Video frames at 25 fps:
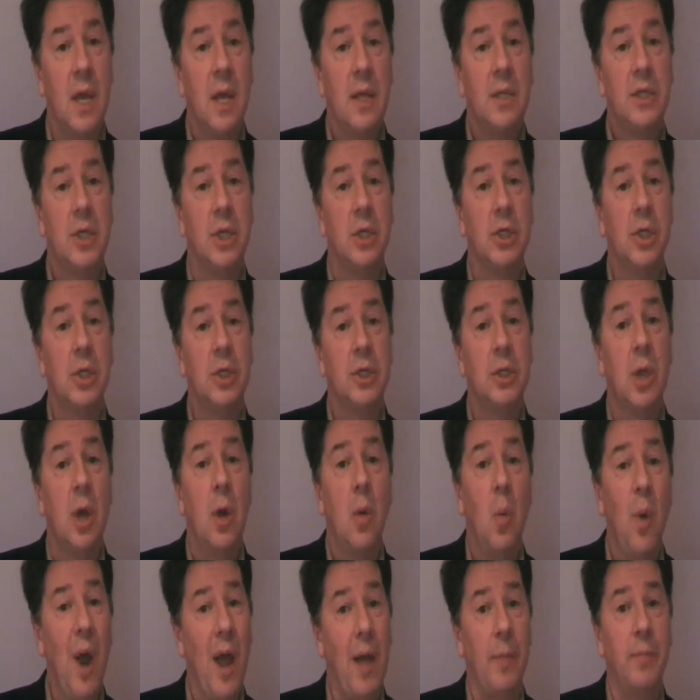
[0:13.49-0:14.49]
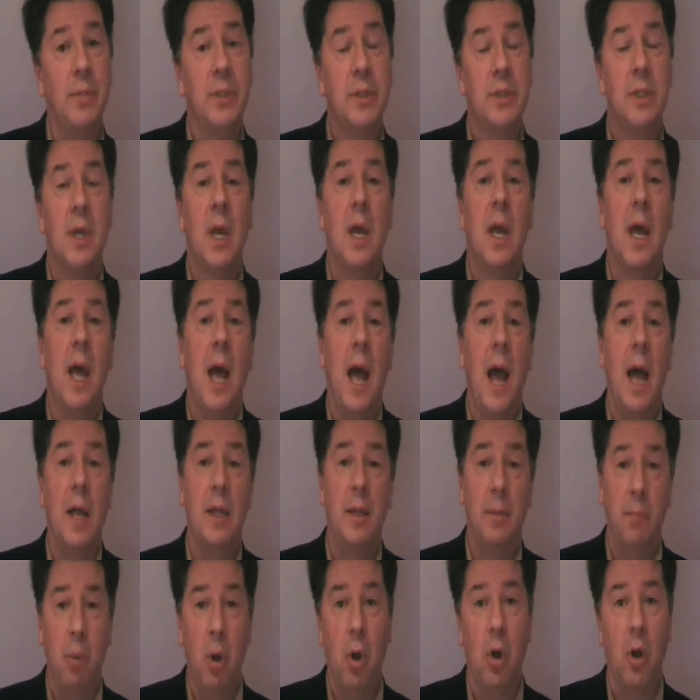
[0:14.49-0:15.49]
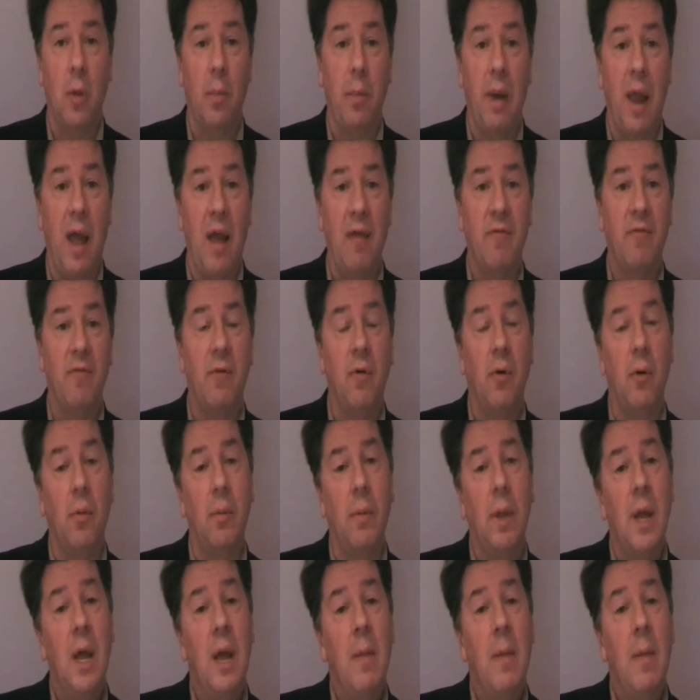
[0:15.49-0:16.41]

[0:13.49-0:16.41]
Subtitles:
such as Webs and the Blogger platform.